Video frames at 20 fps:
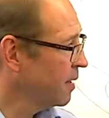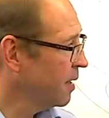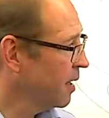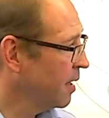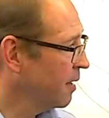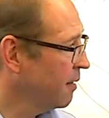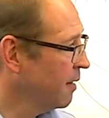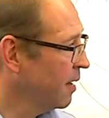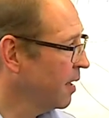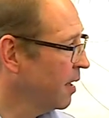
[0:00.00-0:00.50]

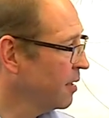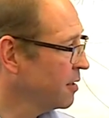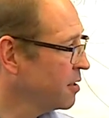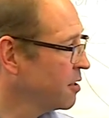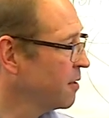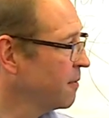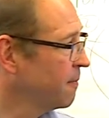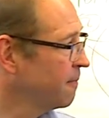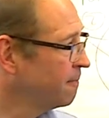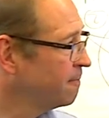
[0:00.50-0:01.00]
and
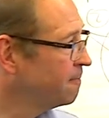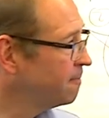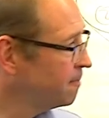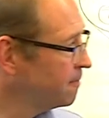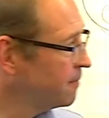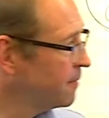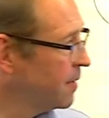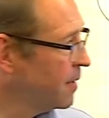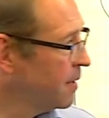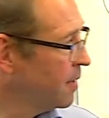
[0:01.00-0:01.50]
that,
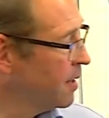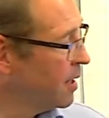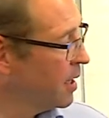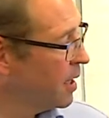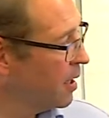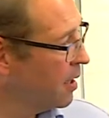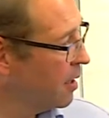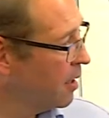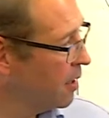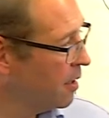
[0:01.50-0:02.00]

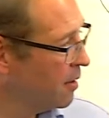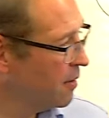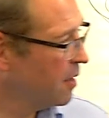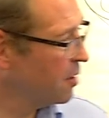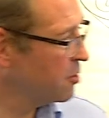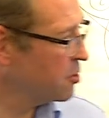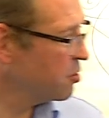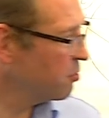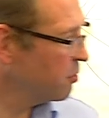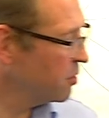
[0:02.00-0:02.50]
uh, and
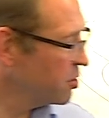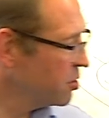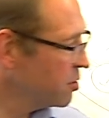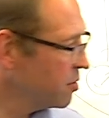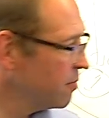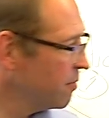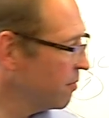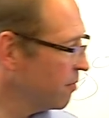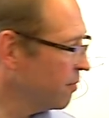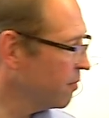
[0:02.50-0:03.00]
those are the
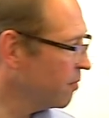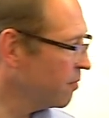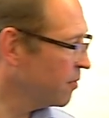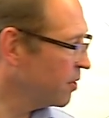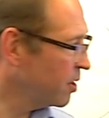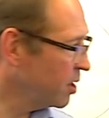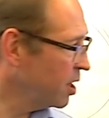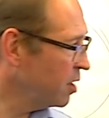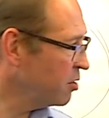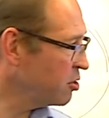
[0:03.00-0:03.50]
ones
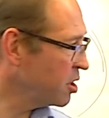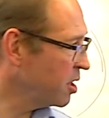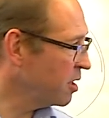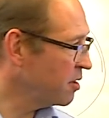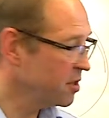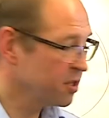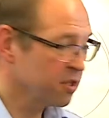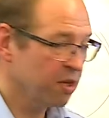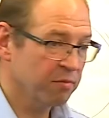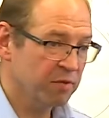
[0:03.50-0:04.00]
that usually are
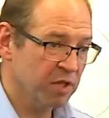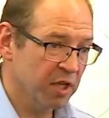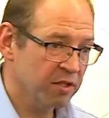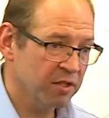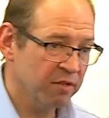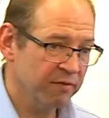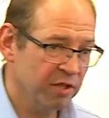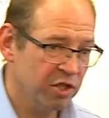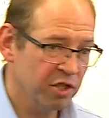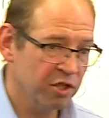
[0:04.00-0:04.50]
the
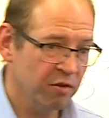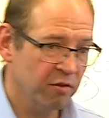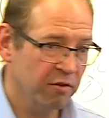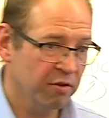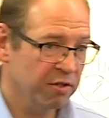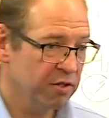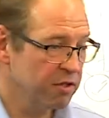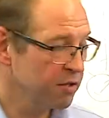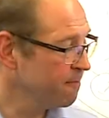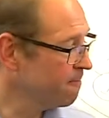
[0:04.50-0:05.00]
subject of
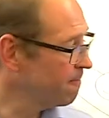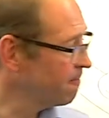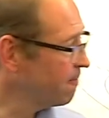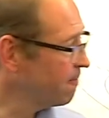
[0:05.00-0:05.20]
insurance.